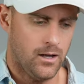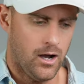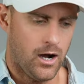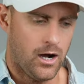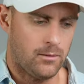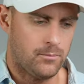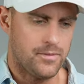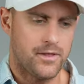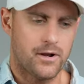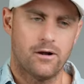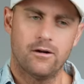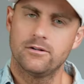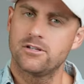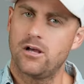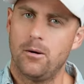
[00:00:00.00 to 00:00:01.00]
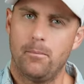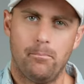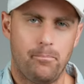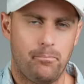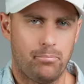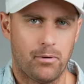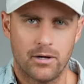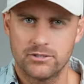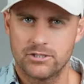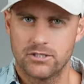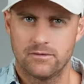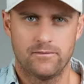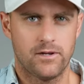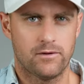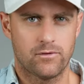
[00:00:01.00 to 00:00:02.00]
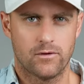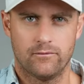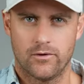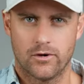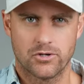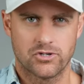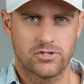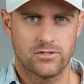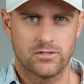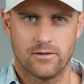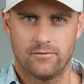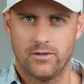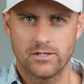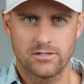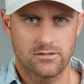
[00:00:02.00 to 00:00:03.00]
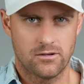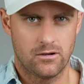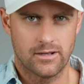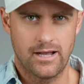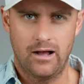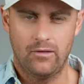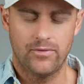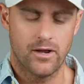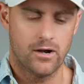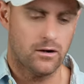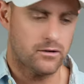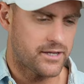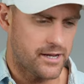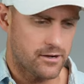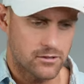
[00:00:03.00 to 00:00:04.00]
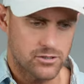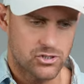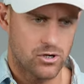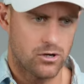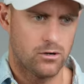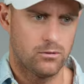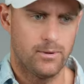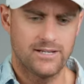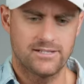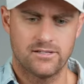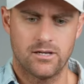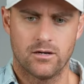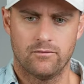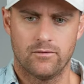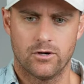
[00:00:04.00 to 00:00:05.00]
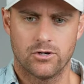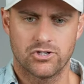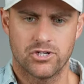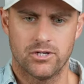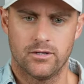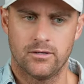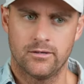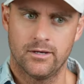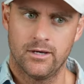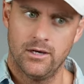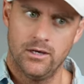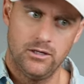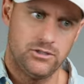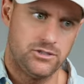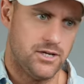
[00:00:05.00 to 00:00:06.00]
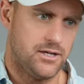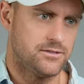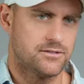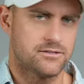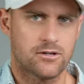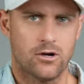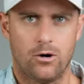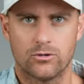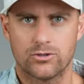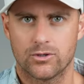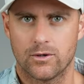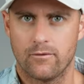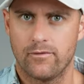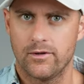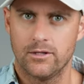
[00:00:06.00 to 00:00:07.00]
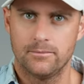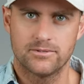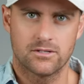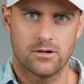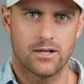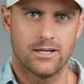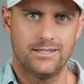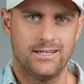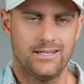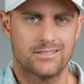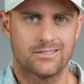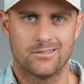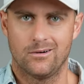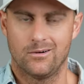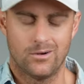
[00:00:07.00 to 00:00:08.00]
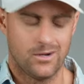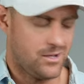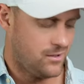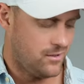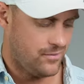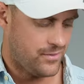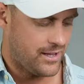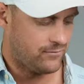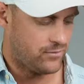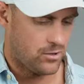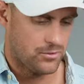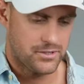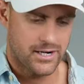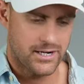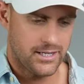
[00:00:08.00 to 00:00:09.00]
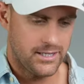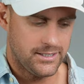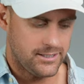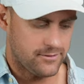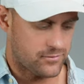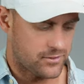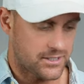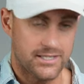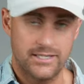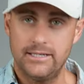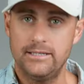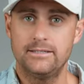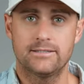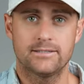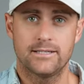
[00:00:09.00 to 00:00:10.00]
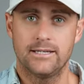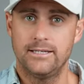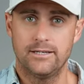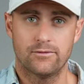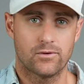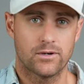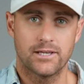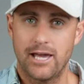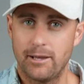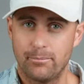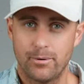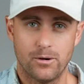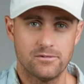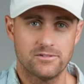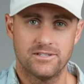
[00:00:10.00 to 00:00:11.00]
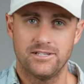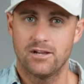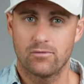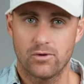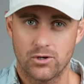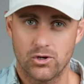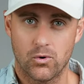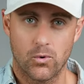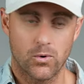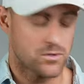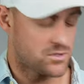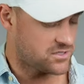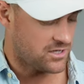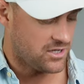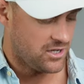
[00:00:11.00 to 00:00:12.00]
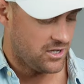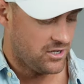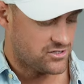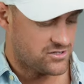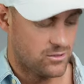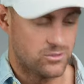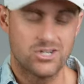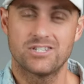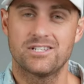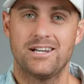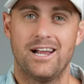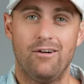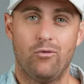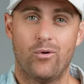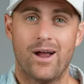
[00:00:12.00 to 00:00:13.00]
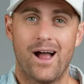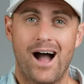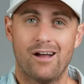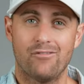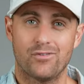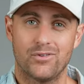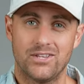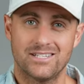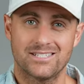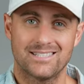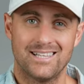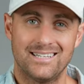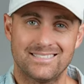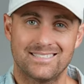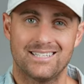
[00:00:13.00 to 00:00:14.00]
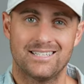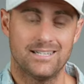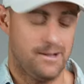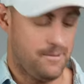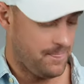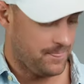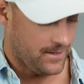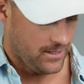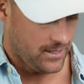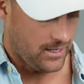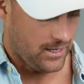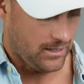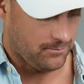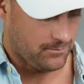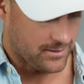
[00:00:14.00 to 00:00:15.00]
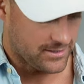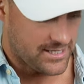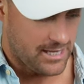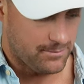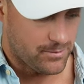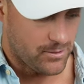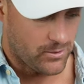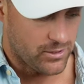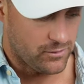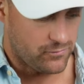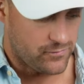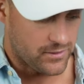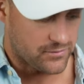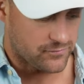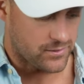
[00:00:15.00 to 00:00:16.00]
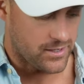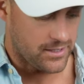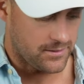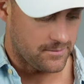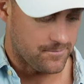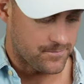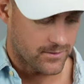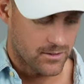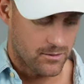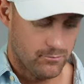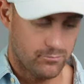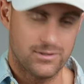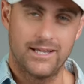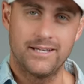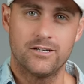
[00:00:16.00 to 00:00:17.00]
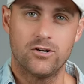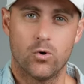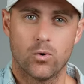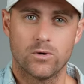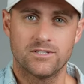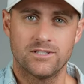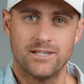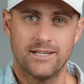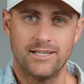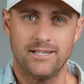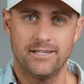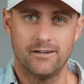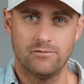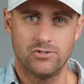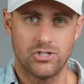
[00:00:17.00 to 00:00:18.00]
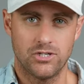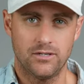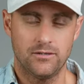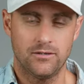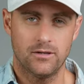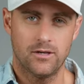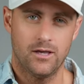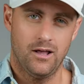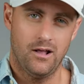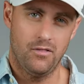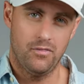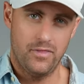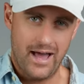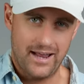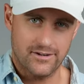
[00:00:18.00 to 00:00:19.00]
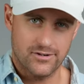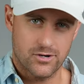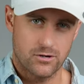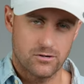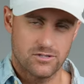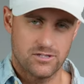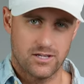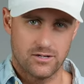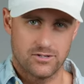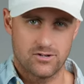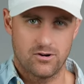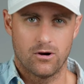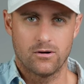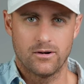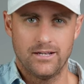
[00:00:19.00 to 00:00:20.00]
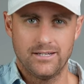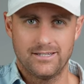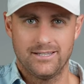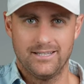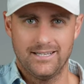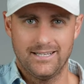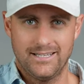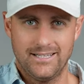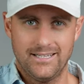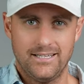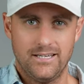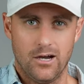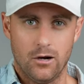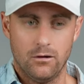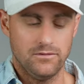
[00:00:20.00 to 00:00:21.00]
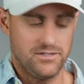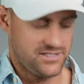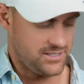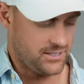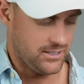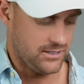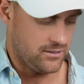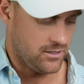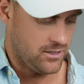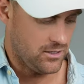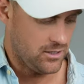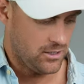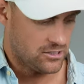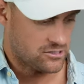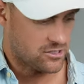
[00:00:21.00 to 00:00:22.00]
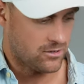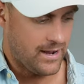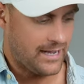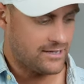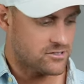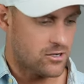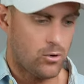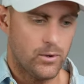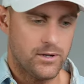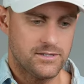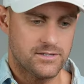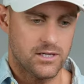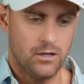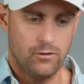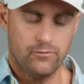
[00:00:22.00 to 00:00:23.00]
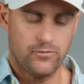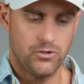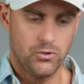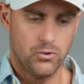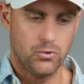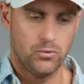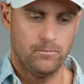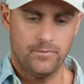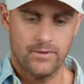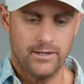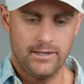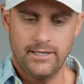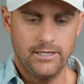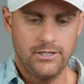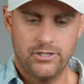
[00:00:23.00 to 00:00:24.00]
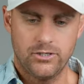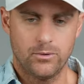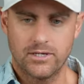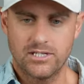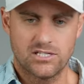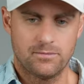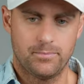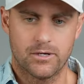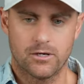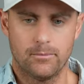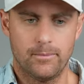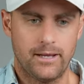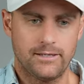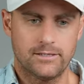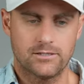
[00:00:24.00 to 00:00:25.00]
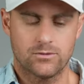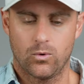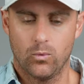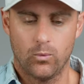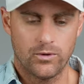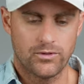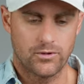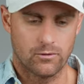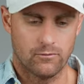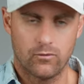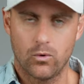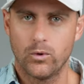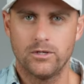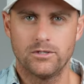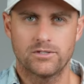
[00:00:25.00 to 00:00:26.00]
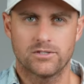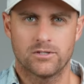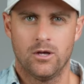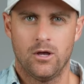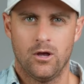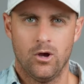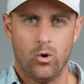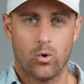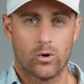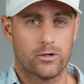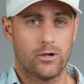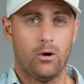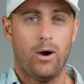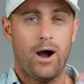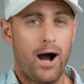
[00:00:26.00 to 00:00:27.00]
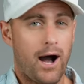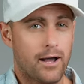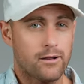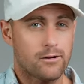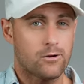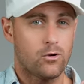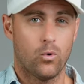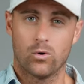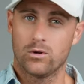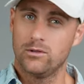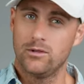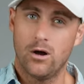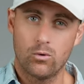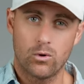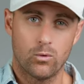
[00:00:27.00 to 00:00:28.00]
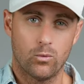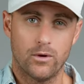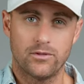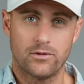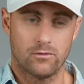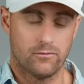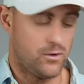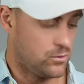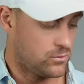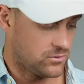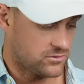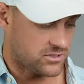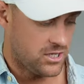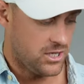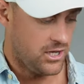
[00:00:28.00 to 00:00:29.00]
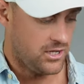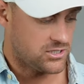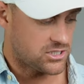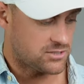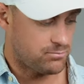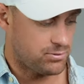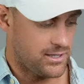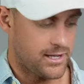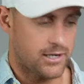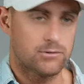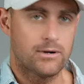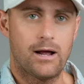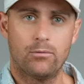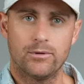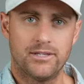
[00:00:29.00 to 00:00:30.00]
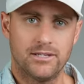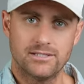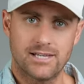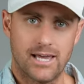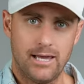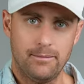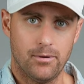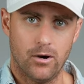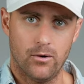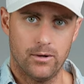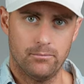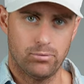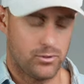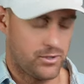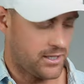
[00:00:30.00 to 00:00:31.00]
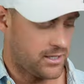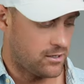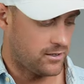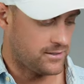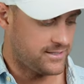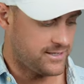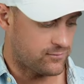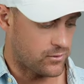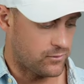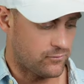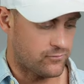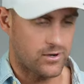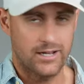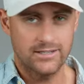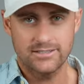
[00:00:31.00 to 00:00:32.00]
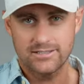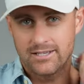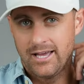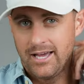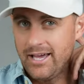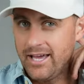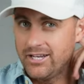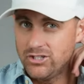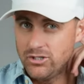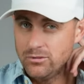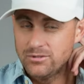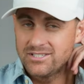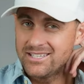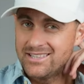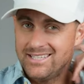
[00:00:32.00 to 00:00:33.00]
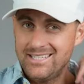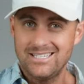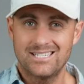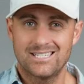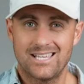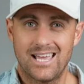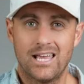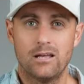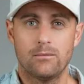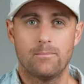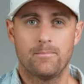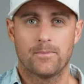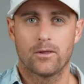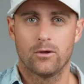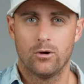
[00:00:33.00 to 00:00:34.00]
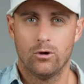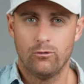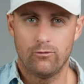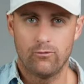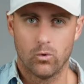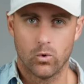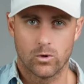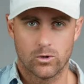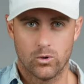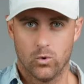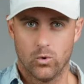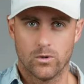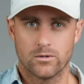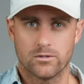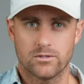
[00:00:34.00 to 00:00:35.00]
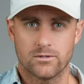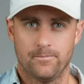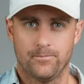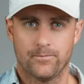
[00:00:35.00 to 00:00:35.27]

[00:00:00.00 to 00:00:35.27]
Um, there's a bunch of different versions of this song out there. Carrie Jobe has done a version, Jesus Culture, Phillips, Craig and Dean. So they've all done it in different keys, in different capos, in different chords. So just an F Y I for this lesson, um, capo on the fifth fret, playing chords in the key of G. That turns the guitar into the key of C. So as always, if you need to experiment with your voice or go higher or lower with your vocals, just play around with this capo and putting it on different frets and using these same four chords.